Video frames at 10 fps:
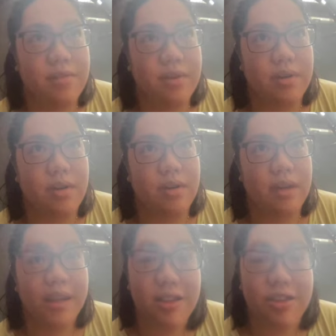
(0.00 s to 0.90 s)
for
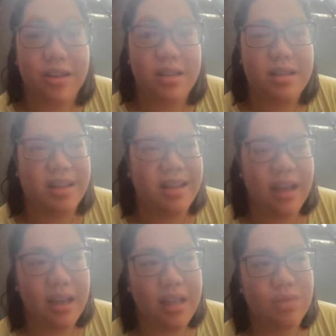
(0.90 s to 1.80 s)
ignorance and
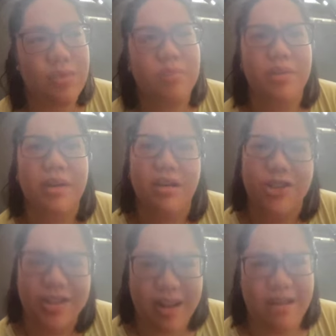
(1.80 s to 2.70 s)
hate would be
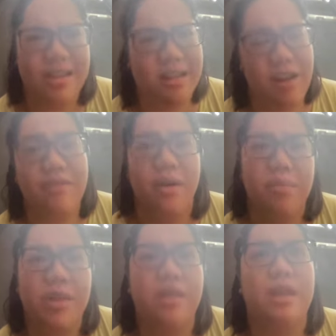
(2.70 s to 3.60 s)
understanding, love,
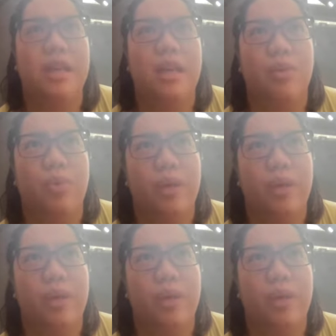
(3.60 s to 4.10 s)
empathy, and